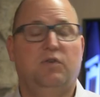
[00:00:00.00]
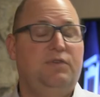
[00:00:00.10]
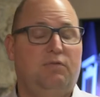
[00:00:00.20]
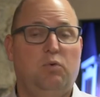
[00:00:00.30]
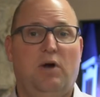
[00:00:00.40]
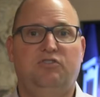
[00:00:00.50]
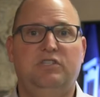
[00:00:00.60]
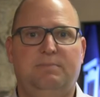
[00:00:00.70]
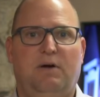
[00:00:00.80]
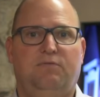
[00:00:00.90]
So if you have
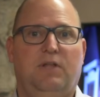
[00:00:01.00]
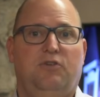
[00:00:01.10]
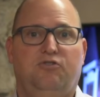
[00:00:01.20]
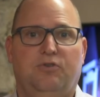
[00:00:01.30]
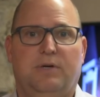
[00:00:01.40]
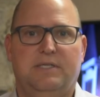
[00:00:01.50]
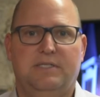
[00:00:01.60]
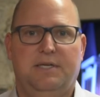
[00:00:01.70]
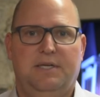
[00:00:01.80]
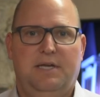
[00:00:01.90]
questions about flood
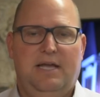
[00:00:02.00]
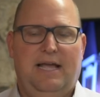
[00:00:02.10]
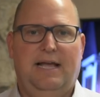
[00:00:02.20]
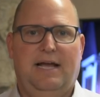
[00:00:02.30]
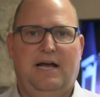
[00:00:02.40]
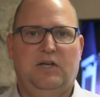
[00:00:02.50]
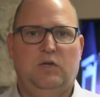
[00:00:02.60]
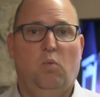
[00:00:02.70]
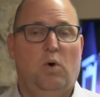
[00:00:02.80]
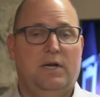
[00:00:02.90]
insurance
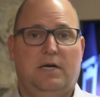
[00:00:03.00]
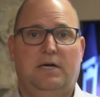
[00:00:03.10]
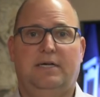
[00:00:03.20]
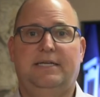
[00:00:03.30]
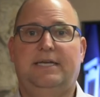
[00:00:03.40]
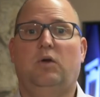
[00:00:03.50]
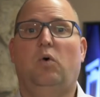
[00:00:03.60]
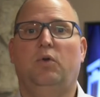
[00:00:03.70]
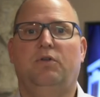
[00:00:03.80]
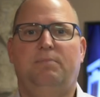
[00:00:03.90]
and want to get a
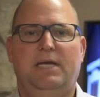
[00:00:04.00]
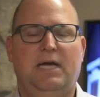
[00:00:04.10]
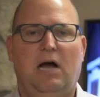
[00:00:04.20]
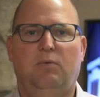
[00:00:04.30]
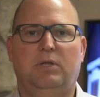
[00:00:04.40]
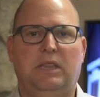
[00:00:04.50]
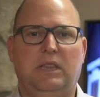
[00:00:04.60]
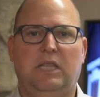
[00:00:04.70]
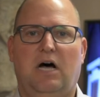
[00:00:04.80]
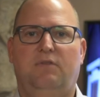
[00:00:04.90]
hold of me, I would
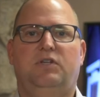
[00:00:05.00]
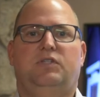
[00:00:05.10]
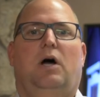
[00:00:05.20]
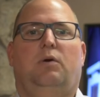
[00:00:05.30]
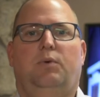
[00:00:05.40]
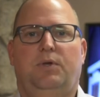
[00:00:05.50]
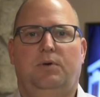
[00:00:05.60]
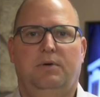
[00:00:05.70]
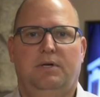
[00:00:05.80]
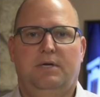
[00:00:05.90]
love to talk with
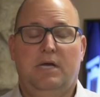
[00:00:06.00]
you.